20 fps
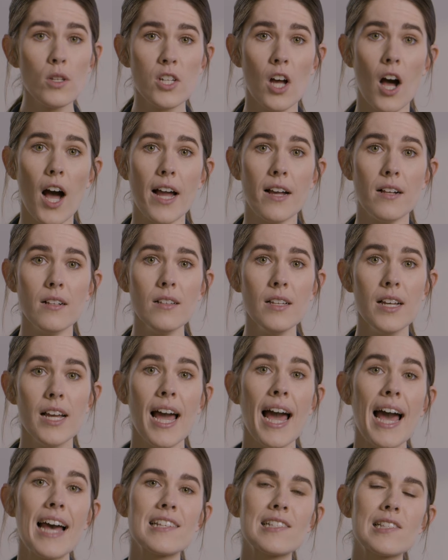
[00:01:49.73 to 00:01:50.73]
tile
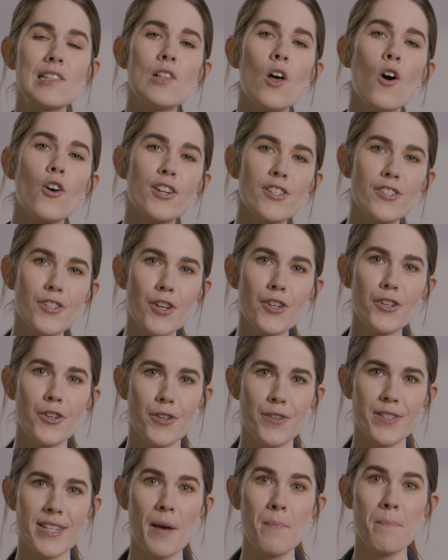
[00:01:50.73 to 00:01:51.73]
as long as you
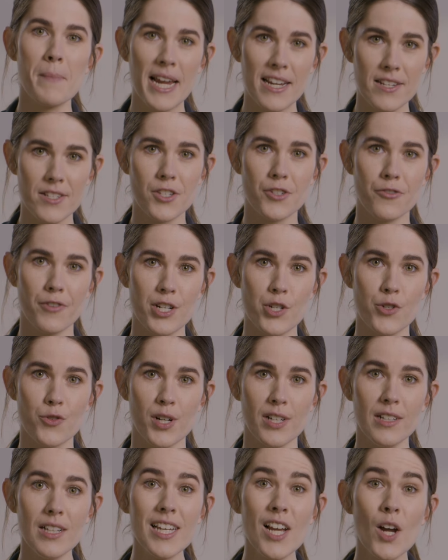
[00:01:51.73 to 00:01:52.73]
use a masonry
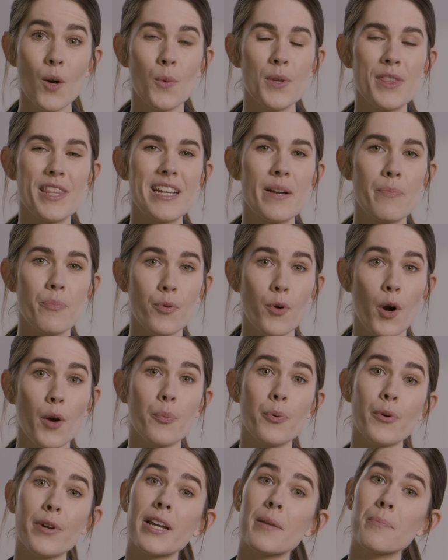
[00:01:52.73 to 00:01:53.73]
drill with the
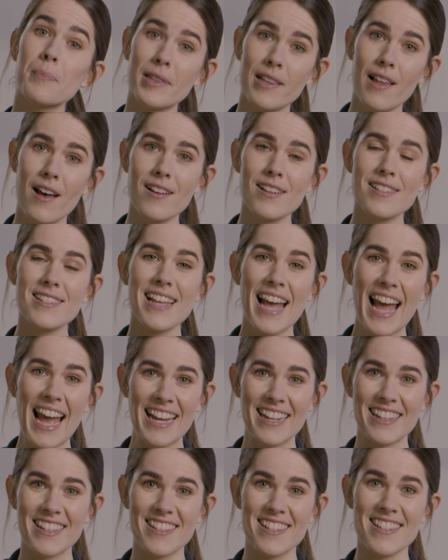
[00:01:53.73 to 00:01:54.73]
appropriate plugs,
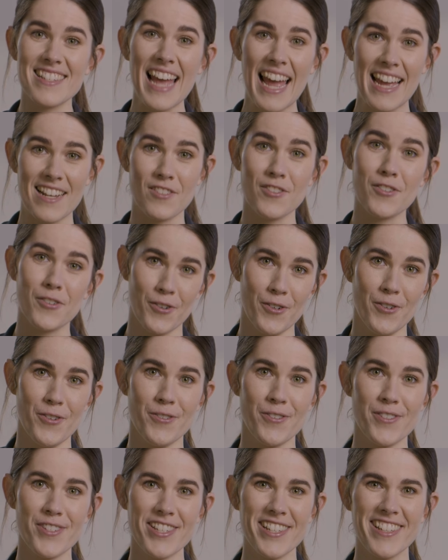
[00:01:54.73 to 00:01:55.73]
anchors and
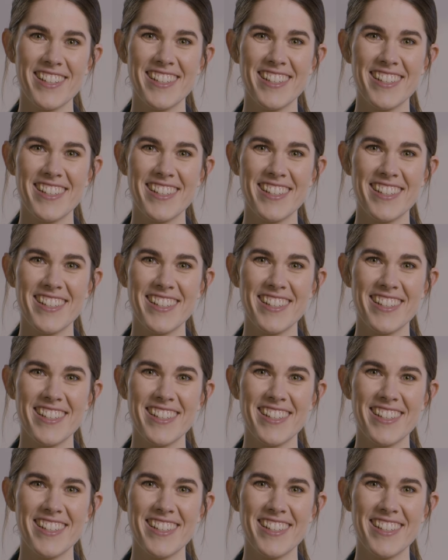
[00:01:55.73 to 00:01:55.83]
screws.